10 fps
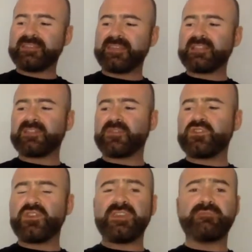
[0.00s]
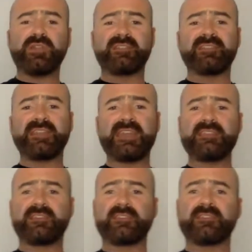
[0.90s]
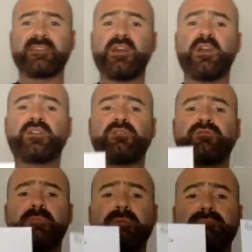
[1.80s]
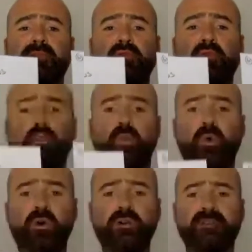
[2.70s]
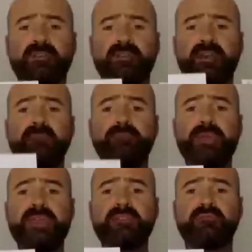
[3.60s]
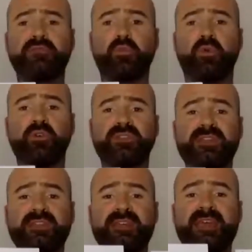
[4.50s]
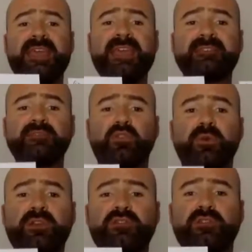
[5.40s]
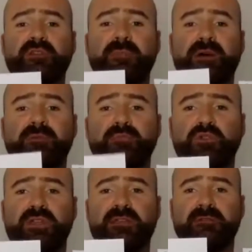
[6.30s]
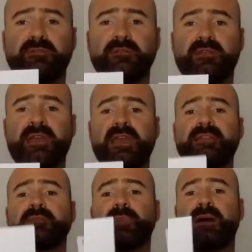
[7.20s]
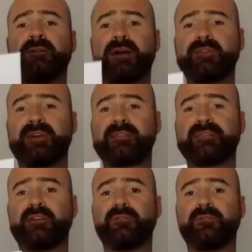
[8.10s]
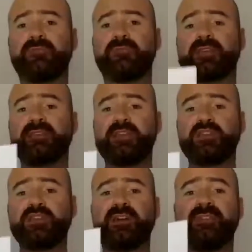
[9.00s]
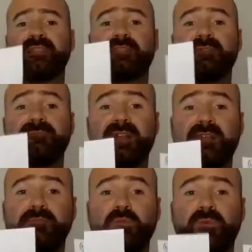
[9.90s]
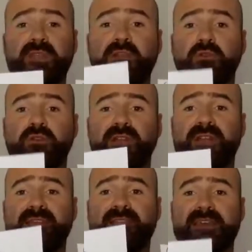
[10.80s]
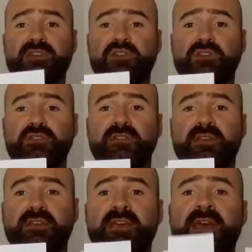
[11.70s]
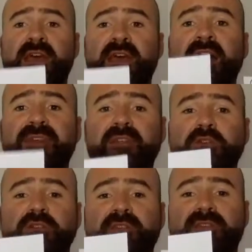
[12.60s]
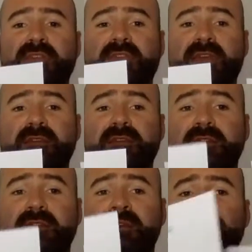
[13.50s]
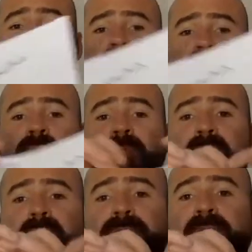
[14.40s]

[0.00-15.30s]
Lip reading: the sense of achievement and status. So remember, rewards and being rewarded isn't always just about money. It's about having that self-recognition and that development within an organization. And that's where you're going to see it. I